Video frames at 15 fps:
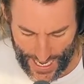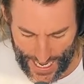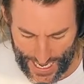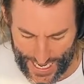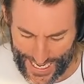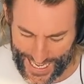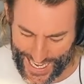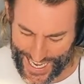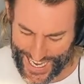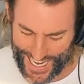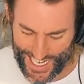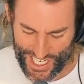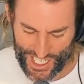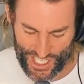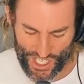Any
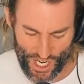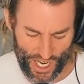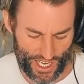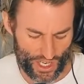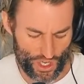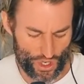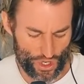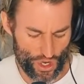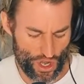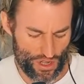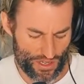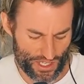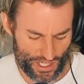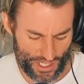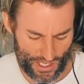inside
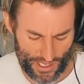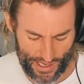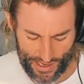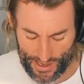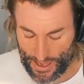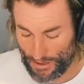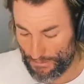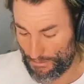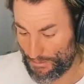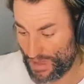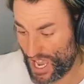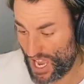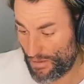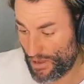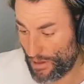goss?
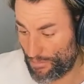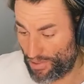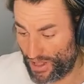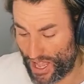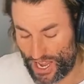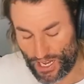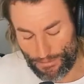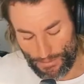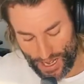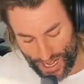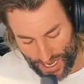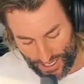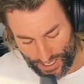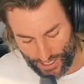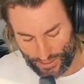Maybe black
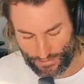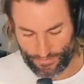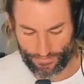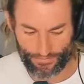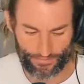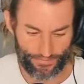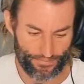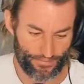market?